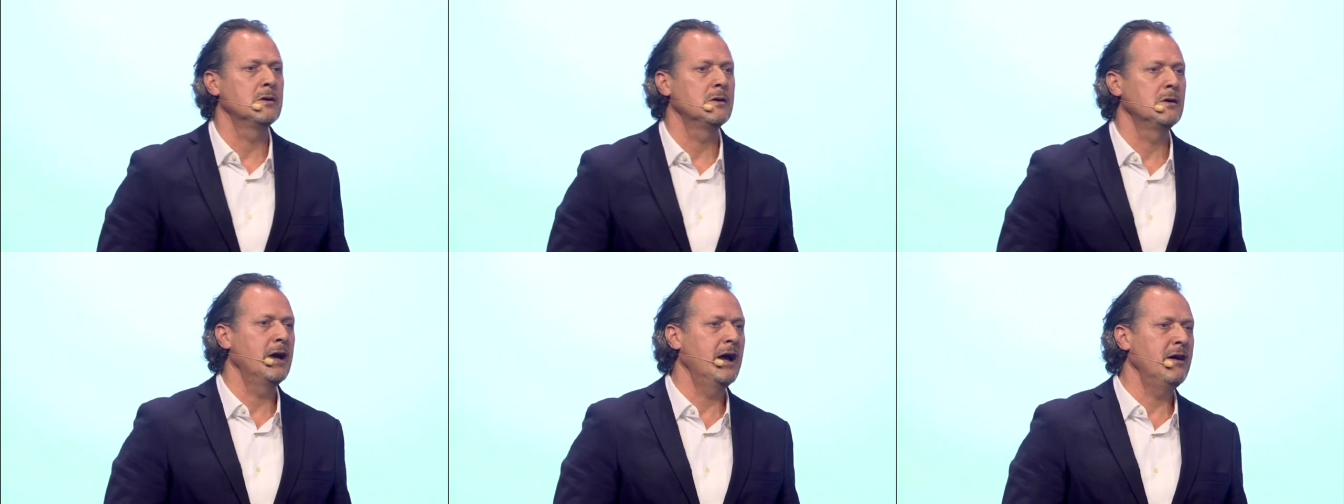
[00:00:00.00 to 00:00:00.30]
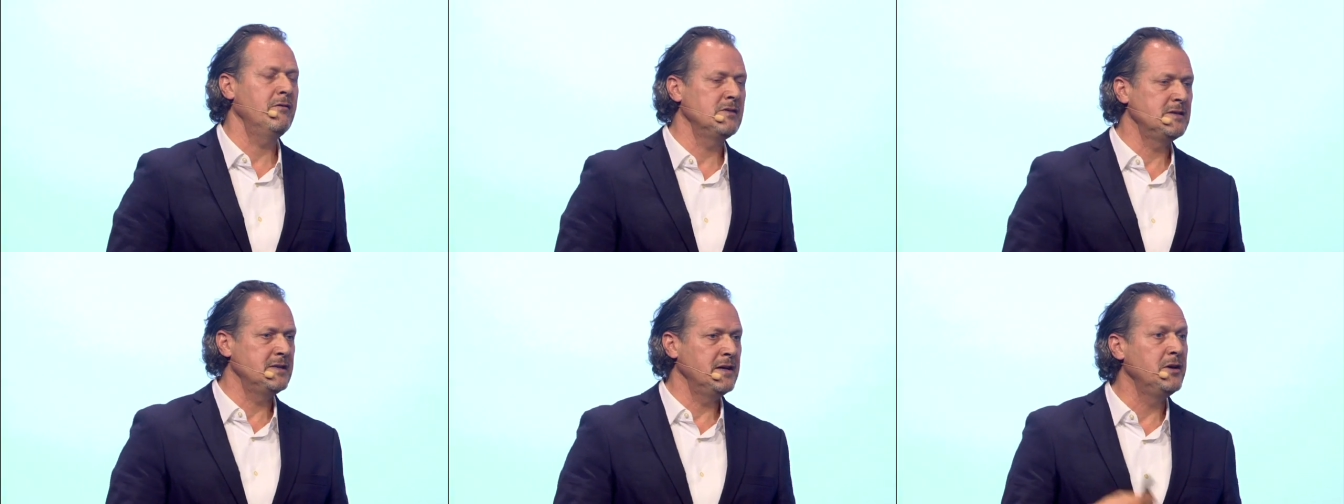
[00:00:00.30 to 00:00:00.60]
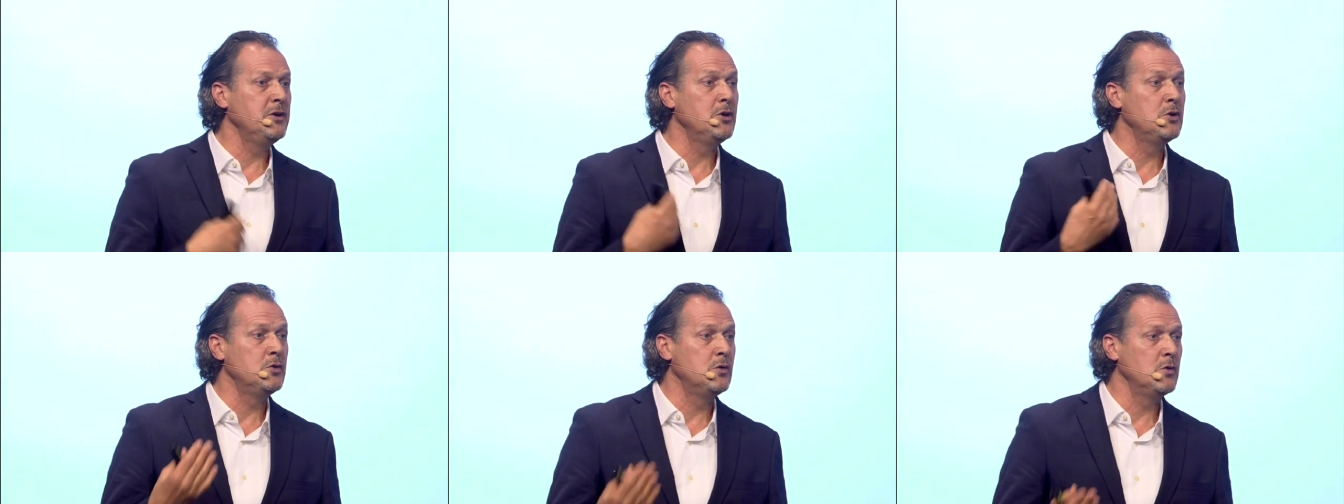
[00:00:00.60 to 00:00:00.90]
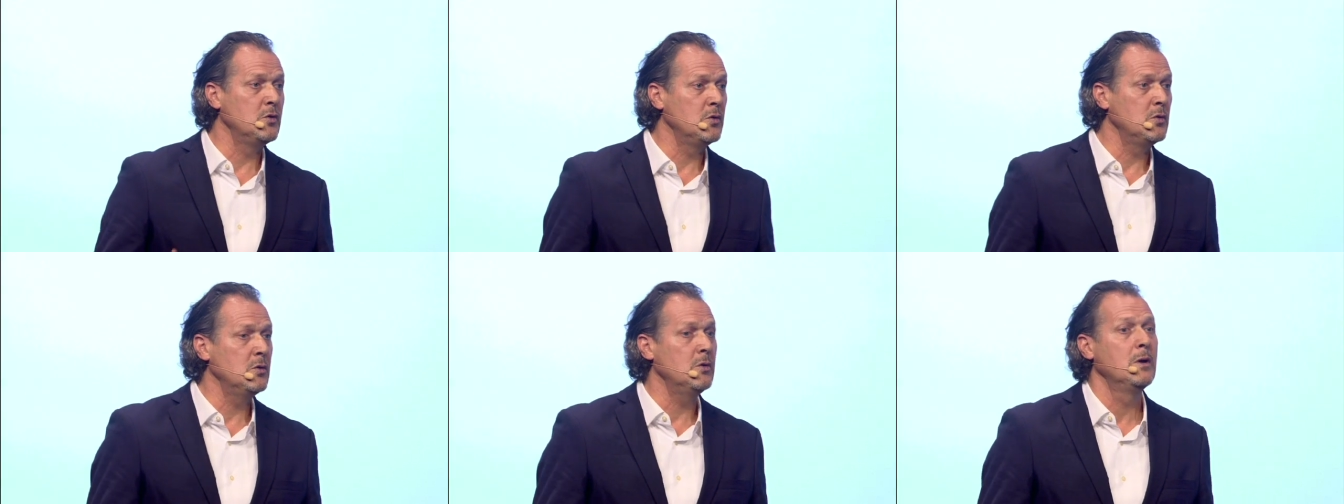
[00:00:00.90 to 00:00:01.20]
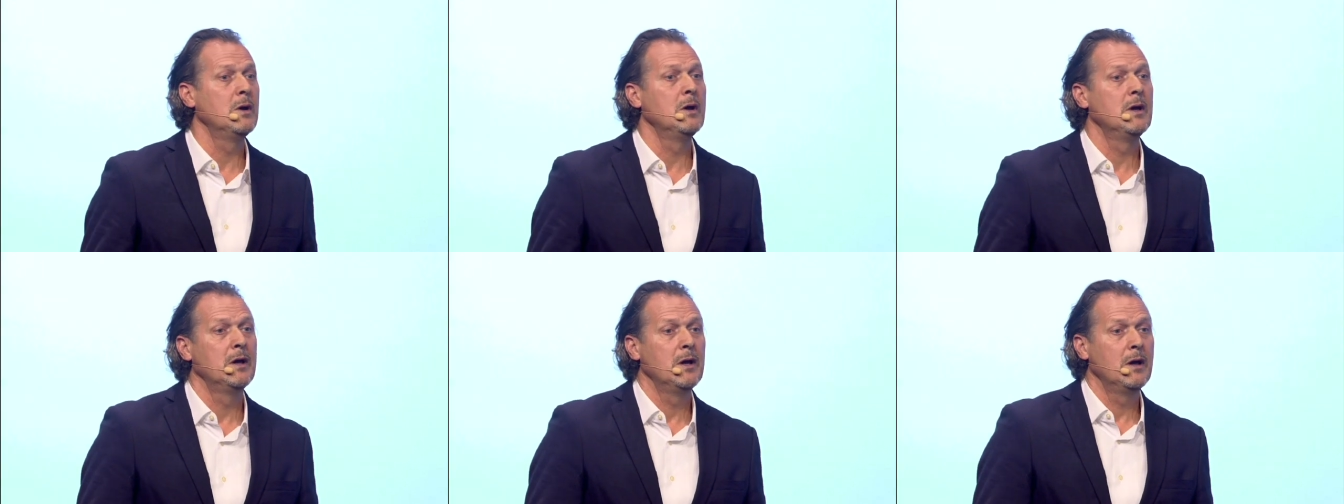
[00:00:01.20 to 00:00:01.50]
uh, everything you
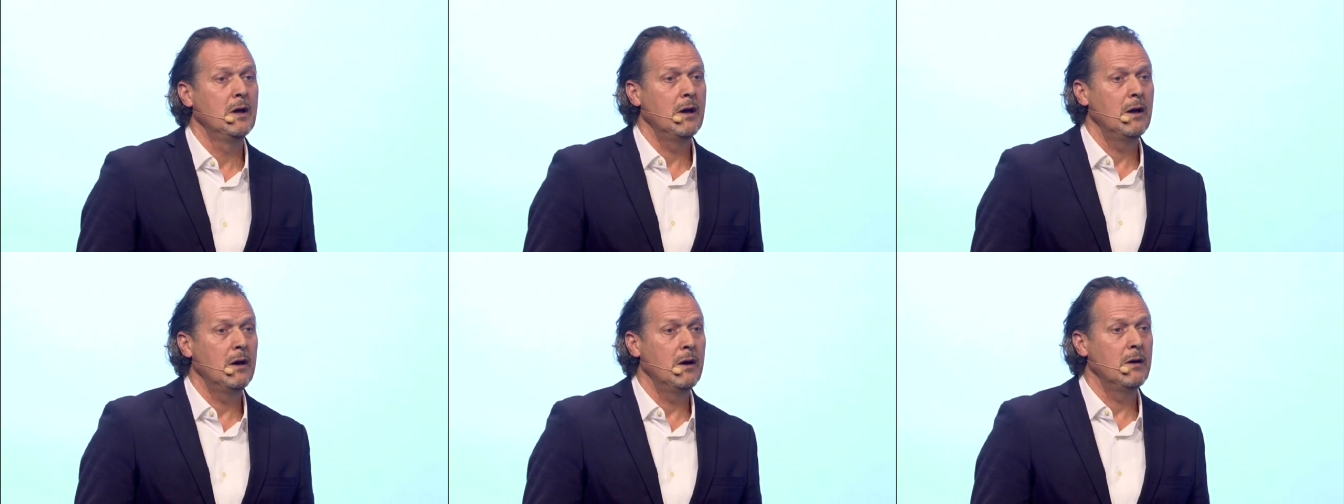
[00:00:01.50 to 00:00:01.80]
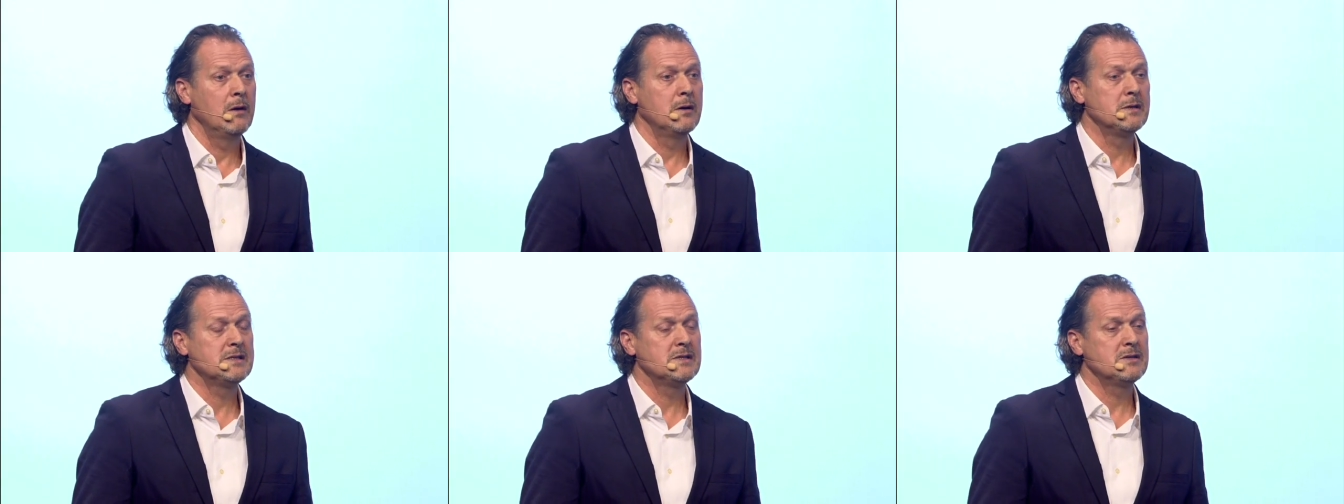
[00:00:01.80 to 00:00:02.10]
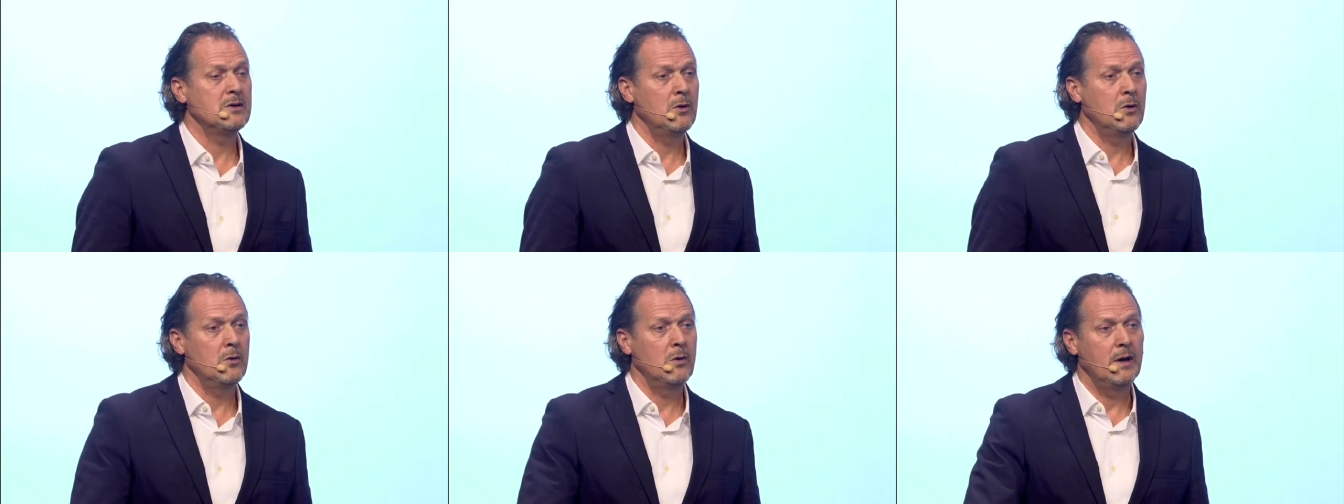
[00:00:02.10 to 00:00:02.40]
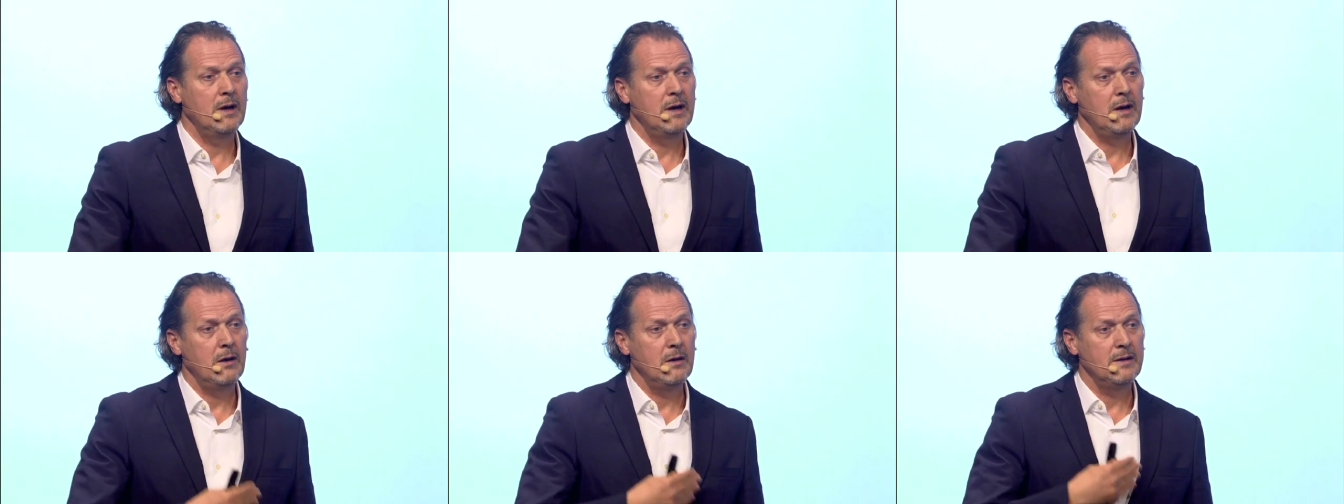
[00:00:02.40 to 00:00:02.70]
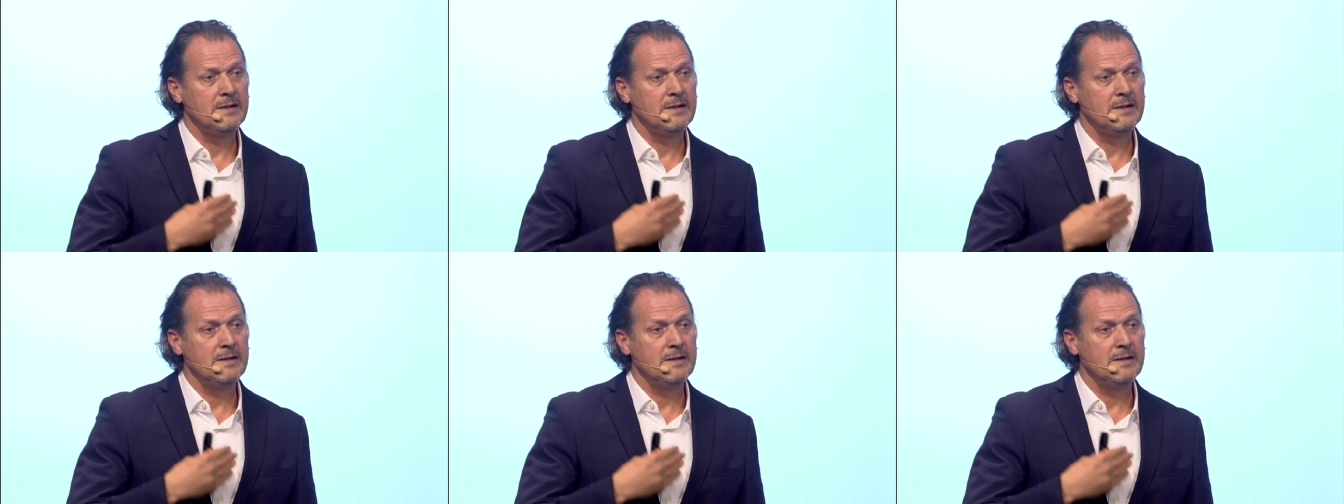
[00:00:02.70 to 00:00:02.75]
do. Uh, so